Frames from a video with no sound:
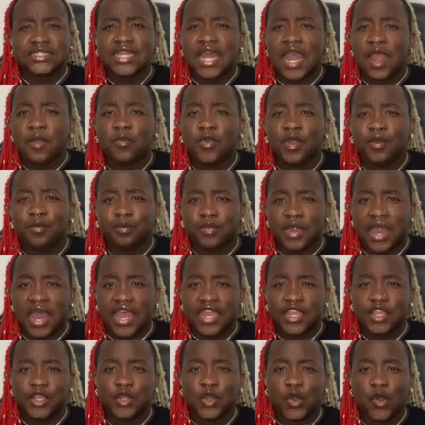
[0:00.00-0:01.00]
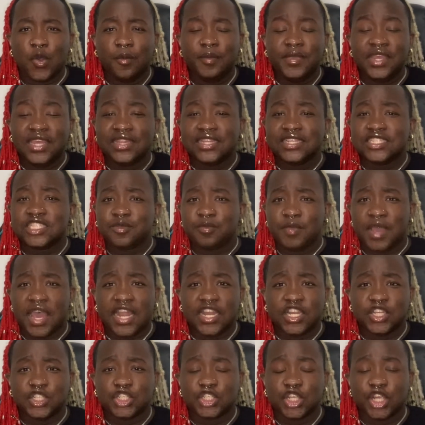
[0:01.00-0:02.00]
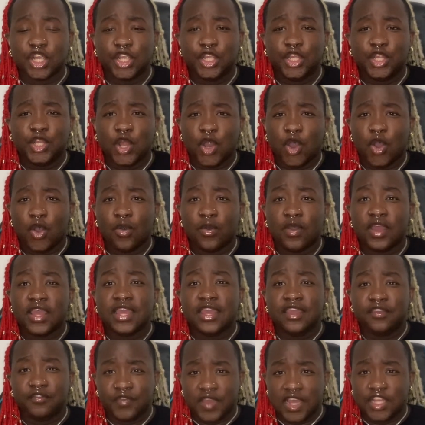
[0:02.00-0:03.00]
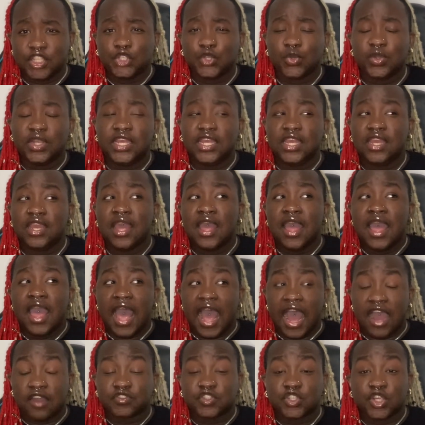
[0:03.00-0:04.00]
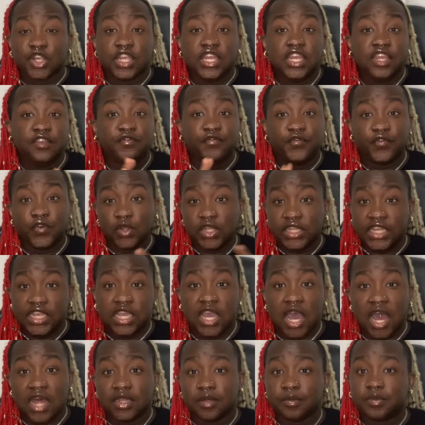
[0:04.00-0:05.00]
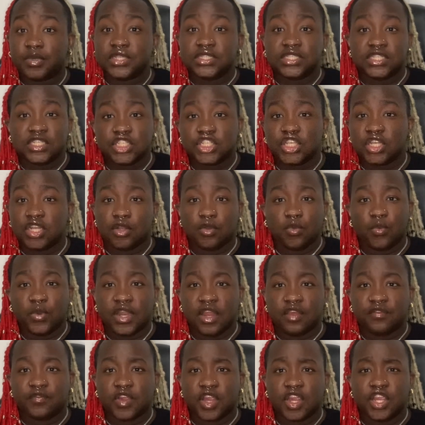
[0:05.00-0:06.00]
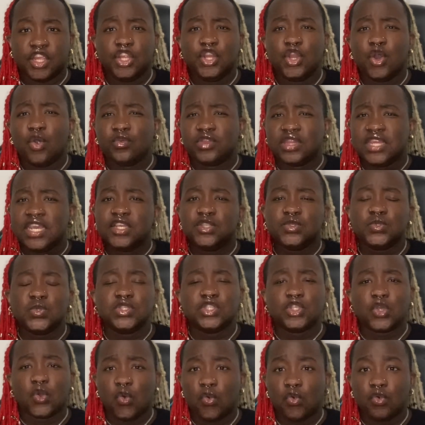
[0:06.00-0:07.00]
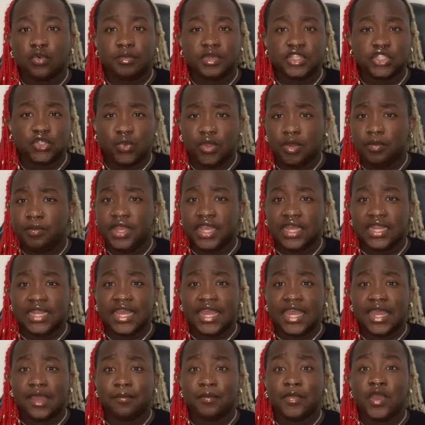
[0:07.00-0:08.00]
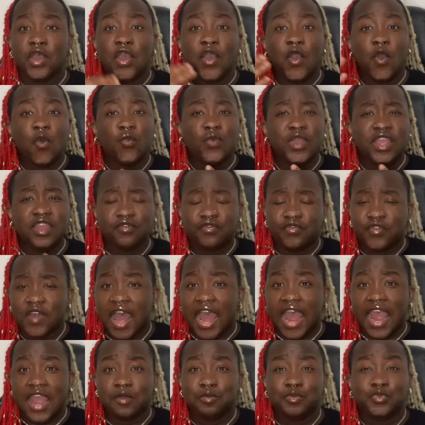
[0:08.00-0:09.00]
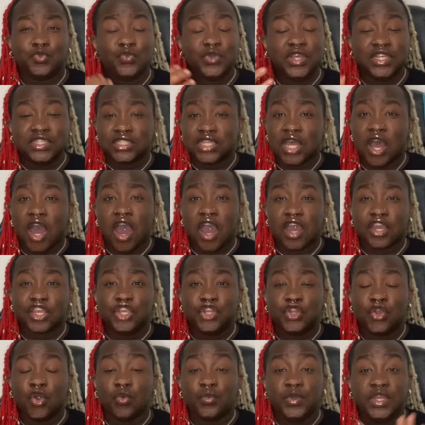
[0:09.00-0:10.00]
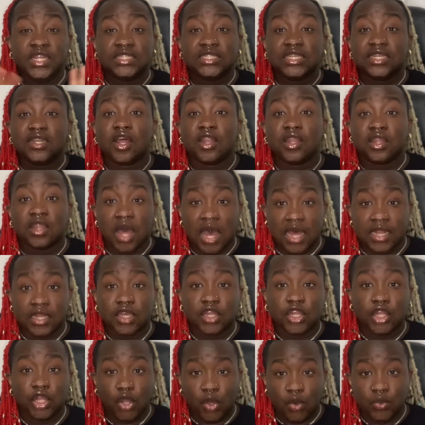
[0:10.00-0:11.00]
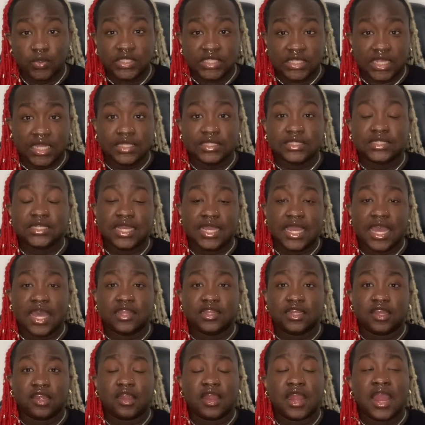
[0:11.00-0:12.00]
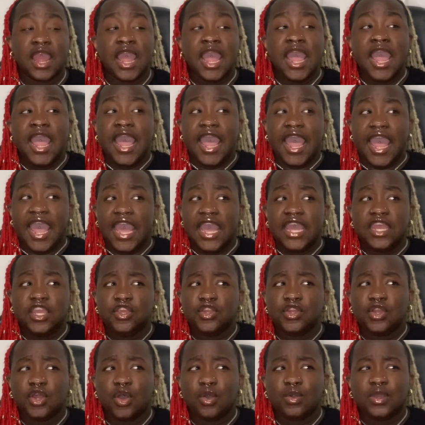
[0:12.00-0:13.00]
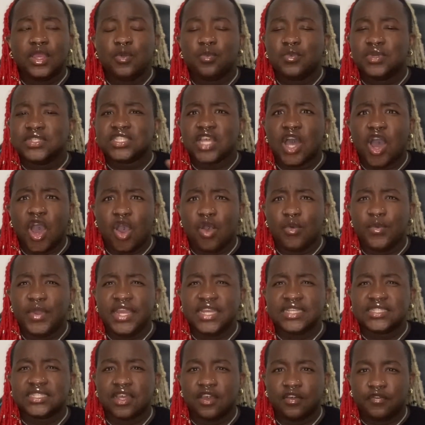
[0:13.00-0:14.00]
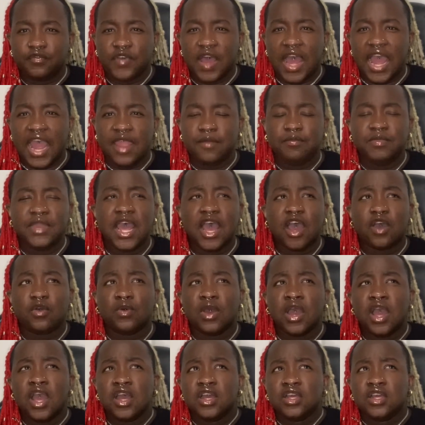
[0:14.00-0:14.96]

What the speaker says: time went by, you know, me and this manager, you know, eventually, after he fully got the position or whatever, you know, things was cool between me and him. We vibe, we talk, you know, we did a lot of closing together. And, you know, it was always a vibe. Now,